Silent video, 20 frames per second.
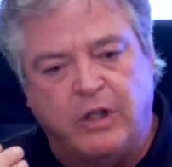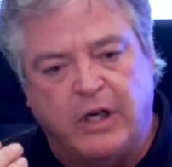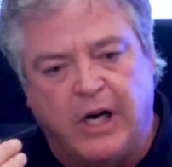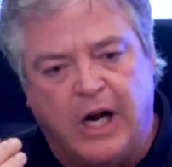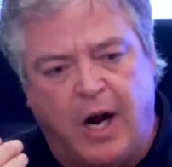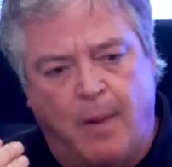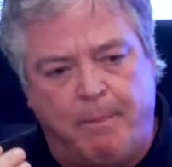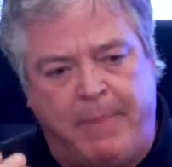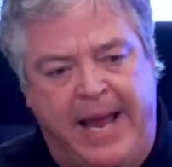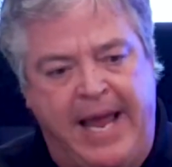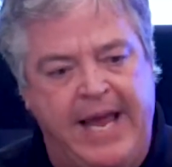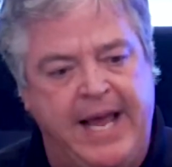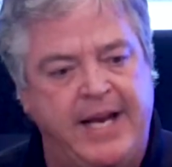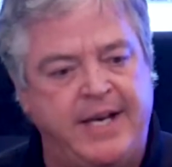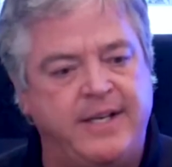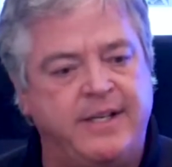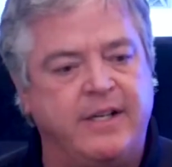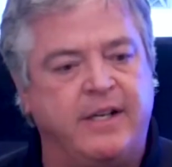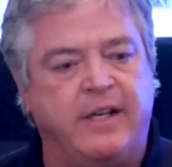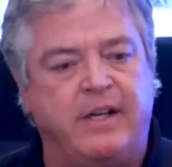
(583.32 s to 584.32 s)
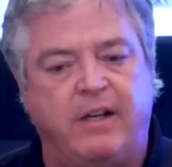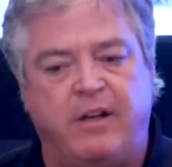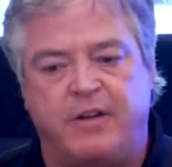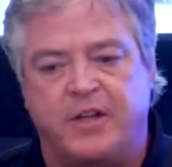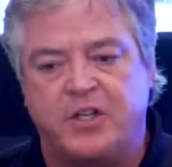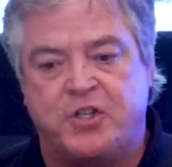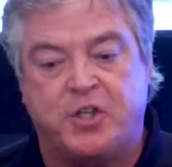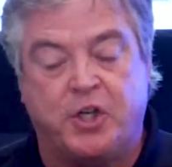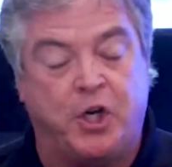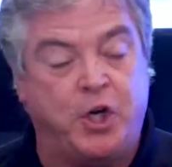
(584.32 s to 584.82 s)
append the
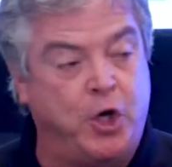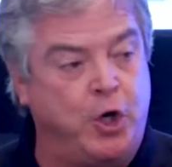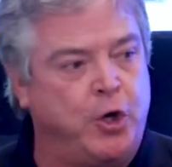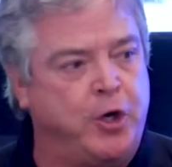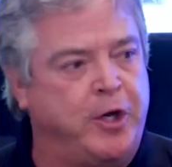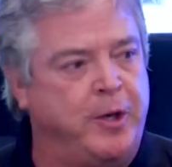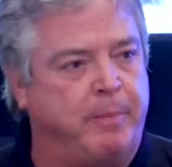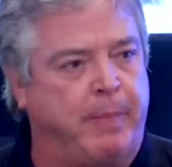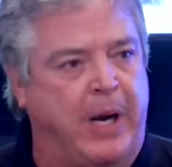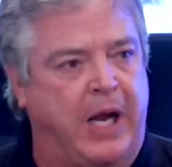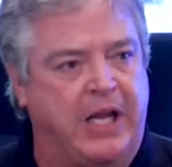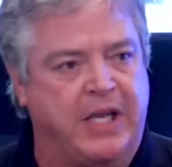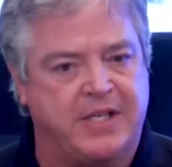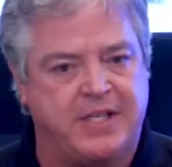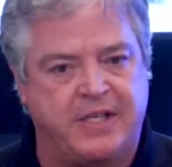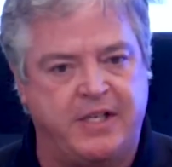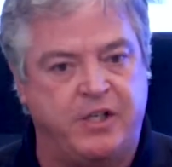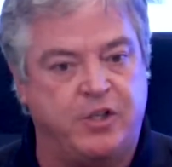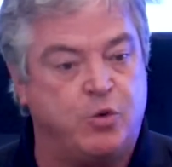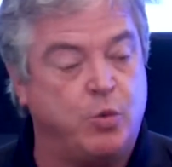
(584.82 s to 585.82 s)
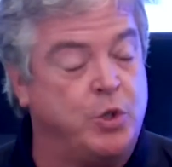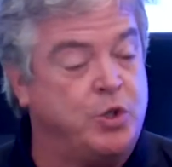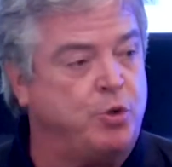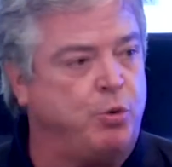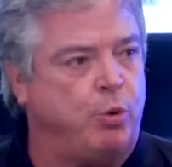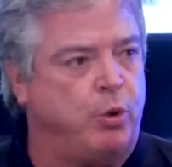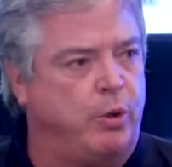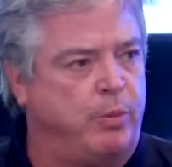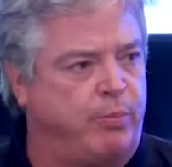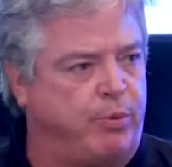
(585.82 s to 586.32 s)
security policies which
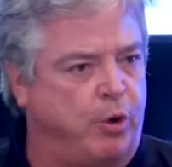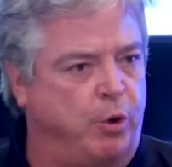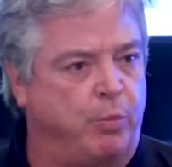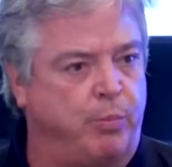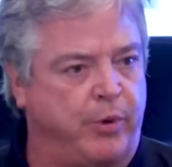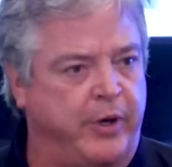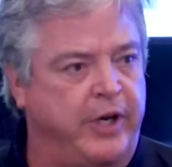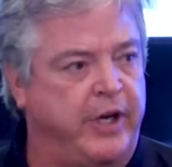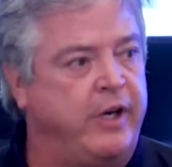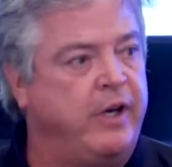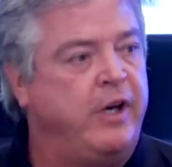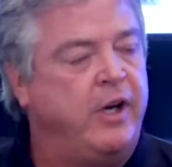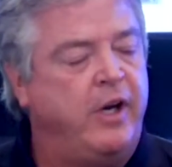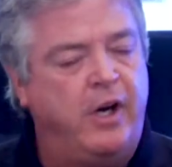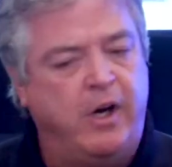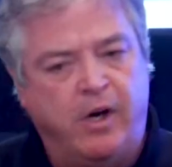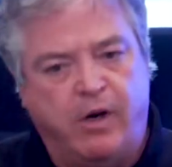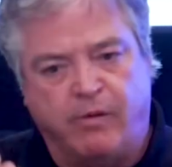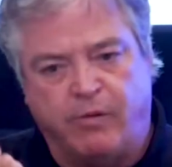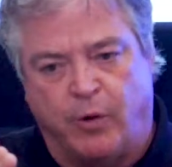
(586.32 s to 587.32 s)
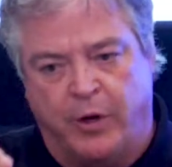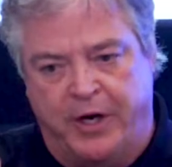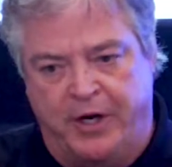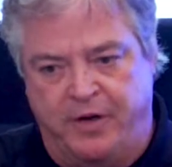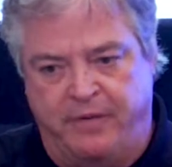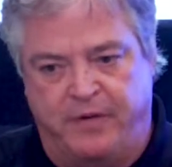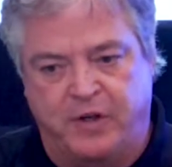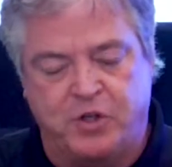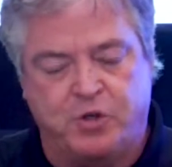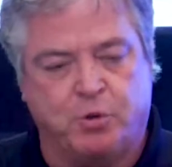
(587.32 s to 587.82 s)
were appropriate for
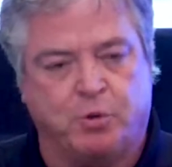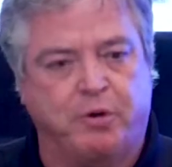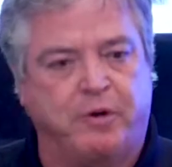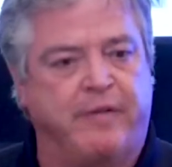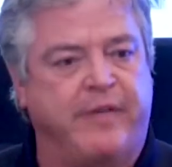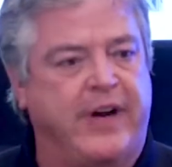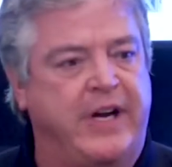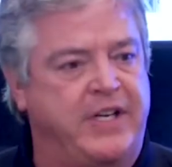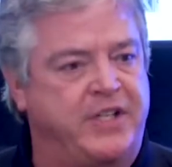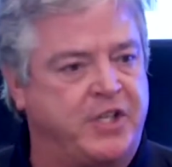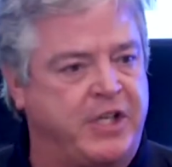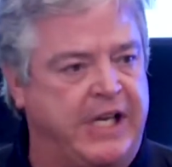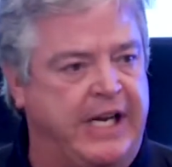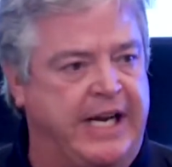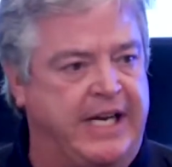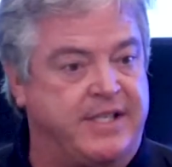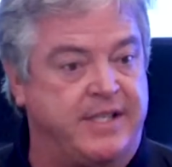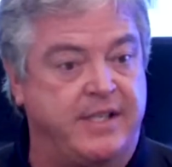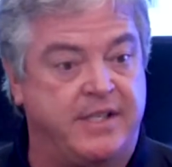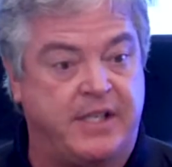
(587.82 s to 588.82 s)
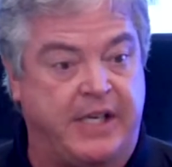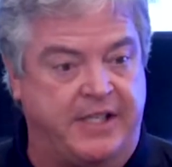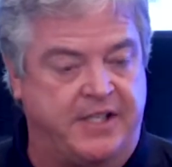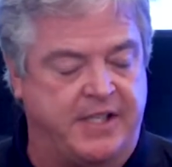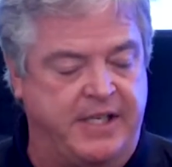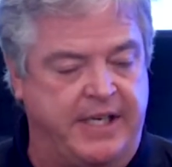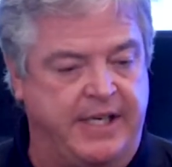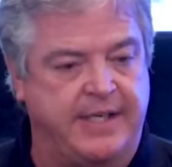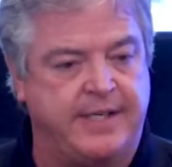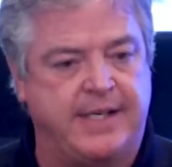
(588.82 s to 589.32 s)
individual device classes, as
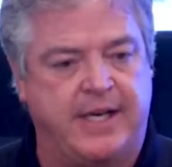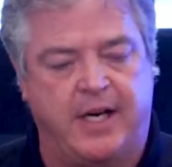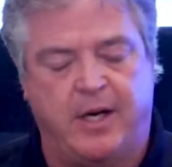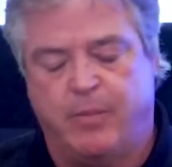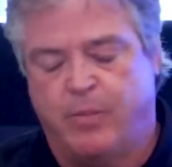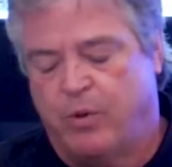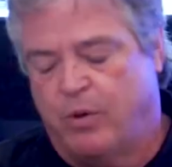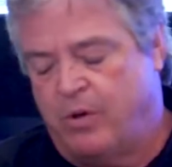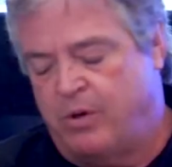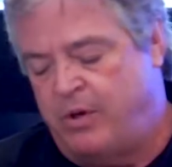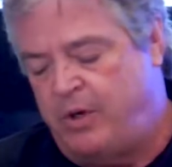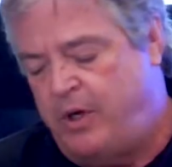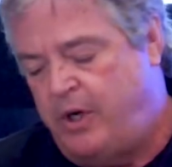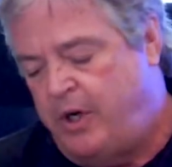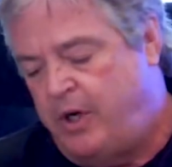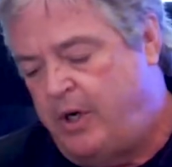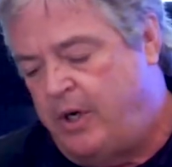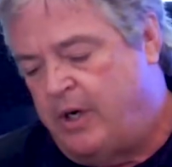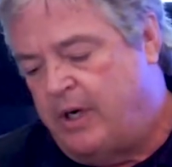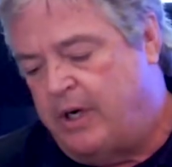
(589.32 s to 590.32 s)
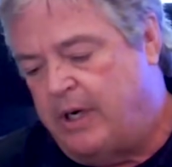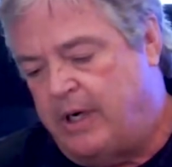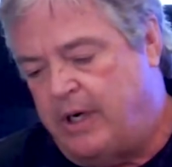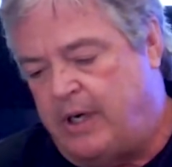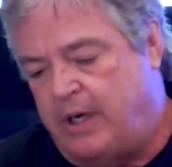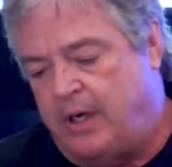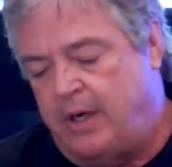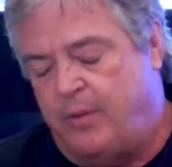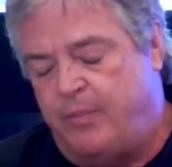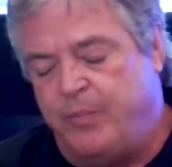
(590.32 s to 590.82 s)
an example,
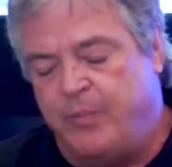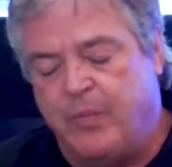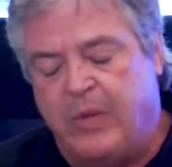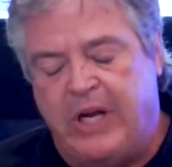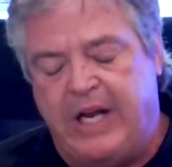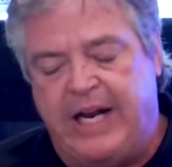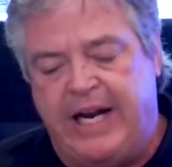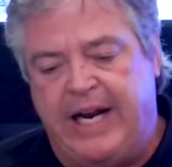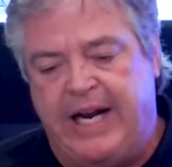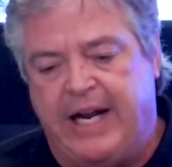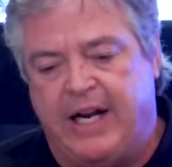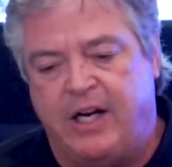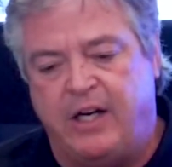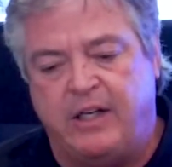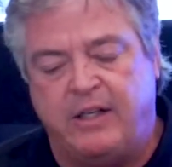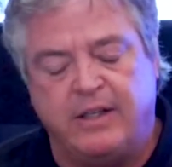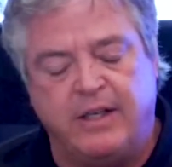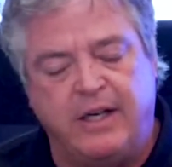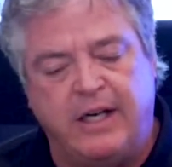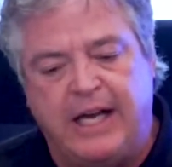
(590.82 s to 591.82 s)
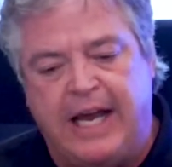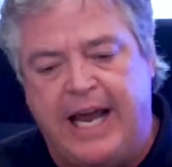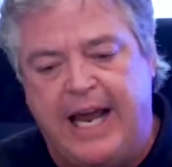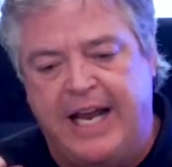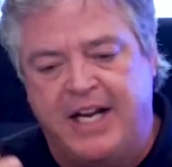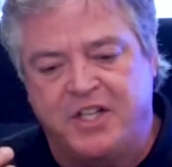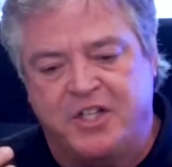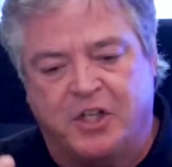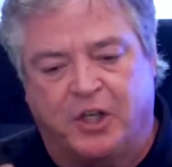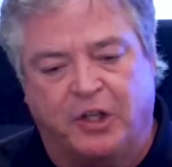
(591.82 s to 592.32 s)
and
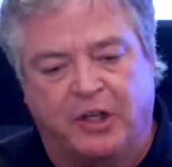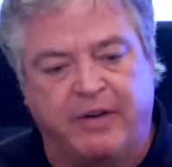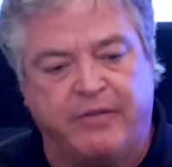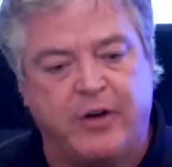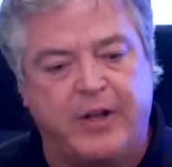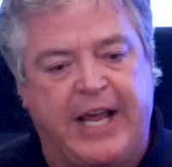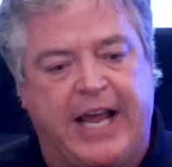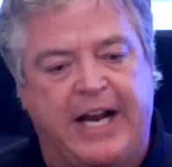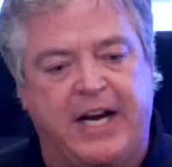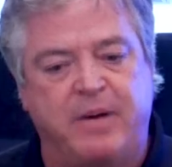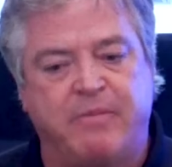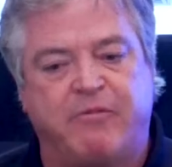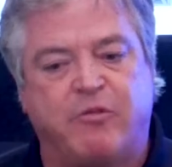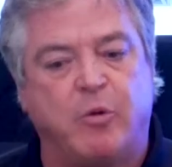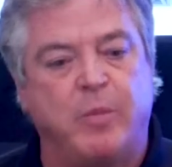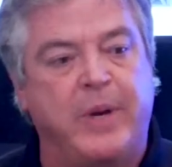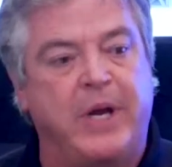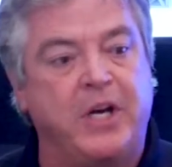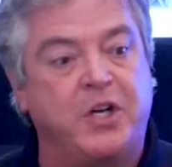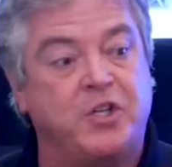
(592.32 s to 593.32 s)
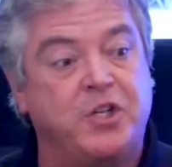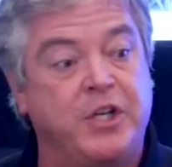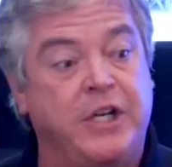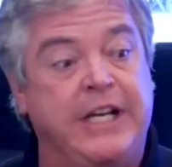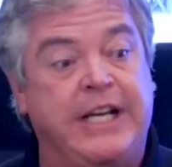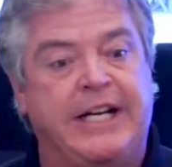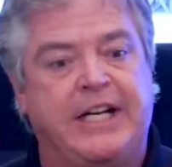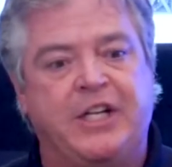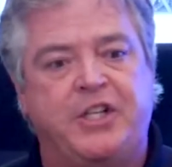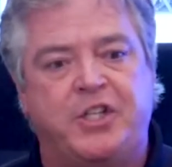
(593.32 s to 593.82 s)
deliver that information
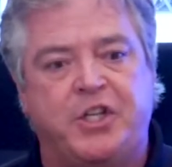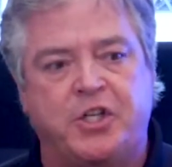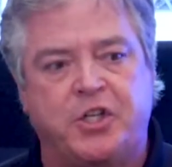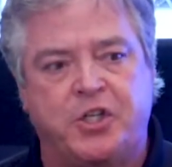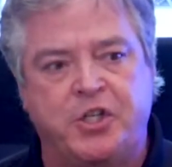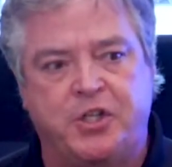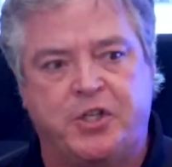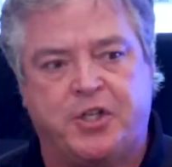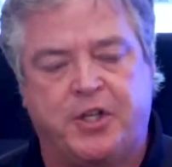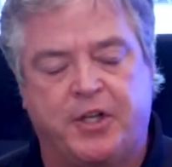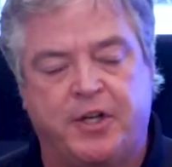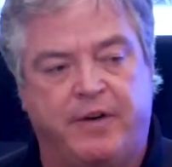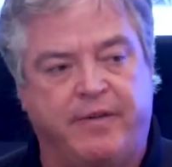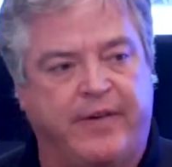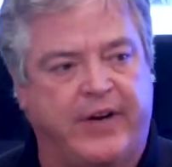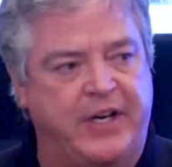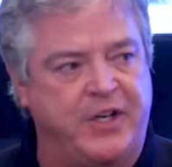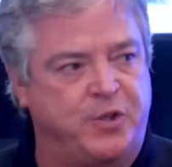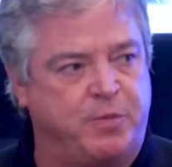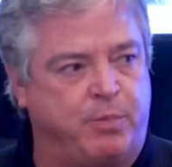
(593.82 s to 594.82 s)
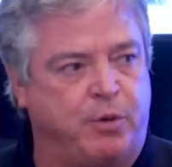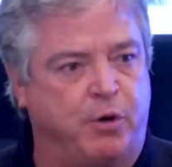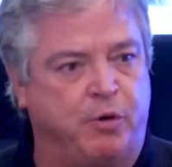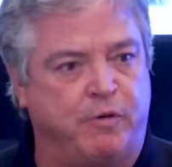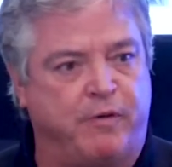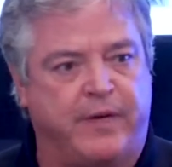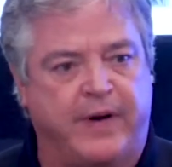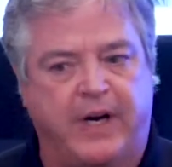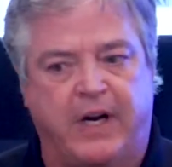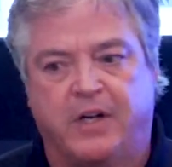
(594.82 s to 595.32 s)
in addition to the device
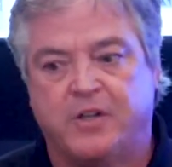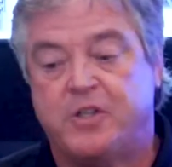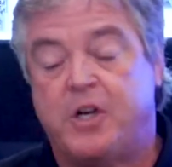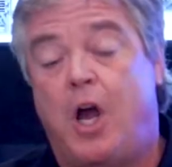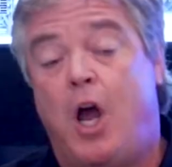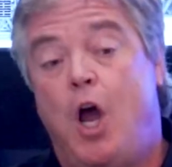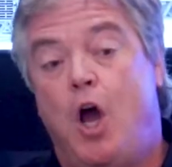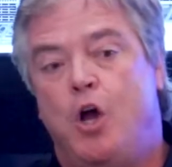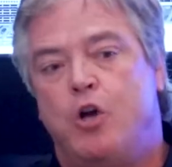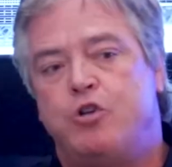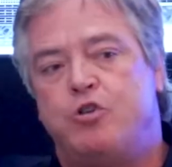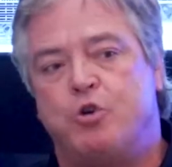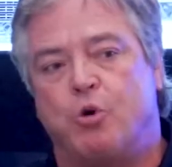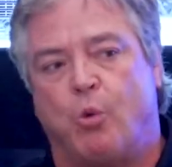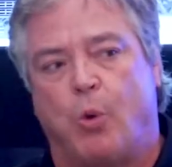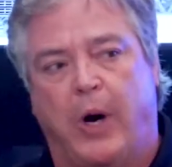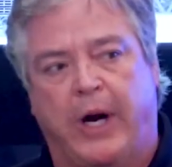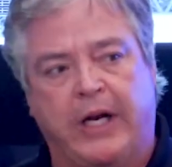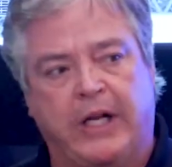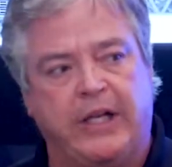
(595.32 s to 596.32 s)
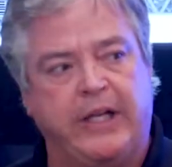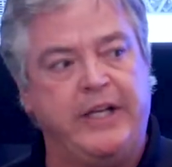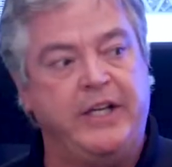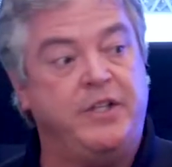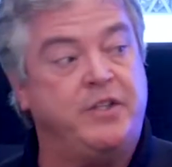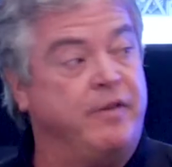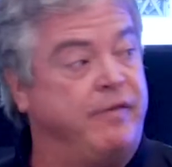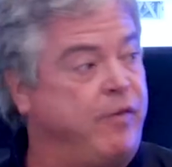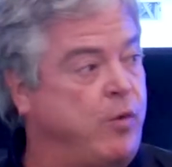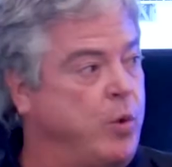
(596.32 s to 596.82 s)
profiles directly
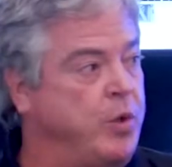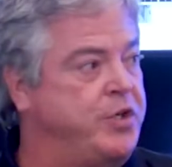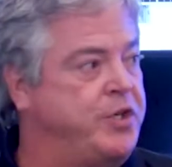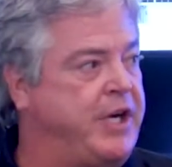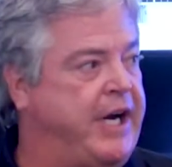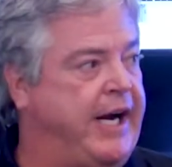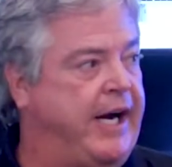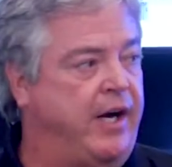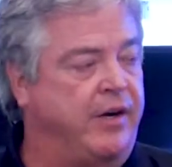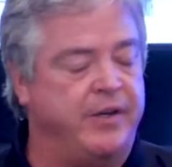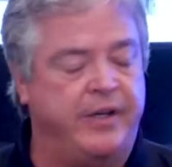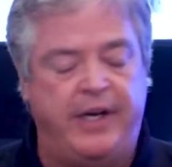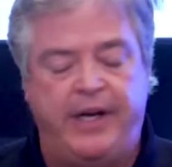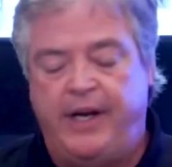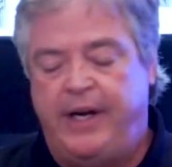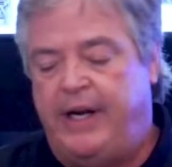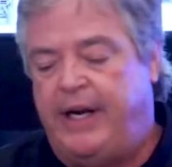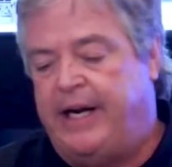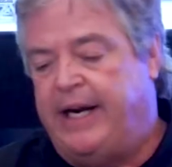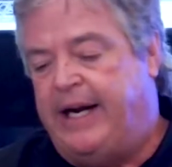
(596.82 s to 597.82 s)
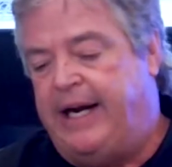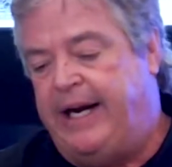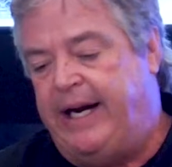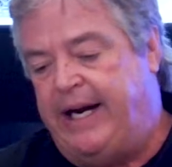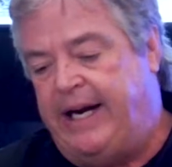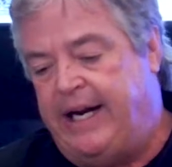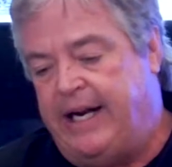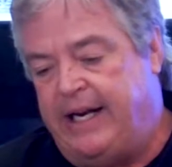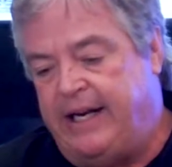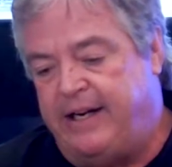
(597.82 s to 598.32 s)
to Forescout.
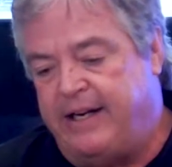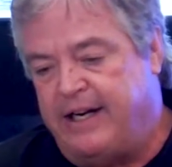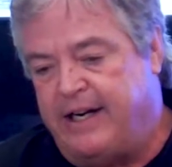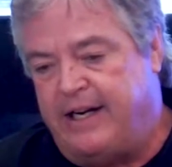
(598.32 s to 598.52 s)
And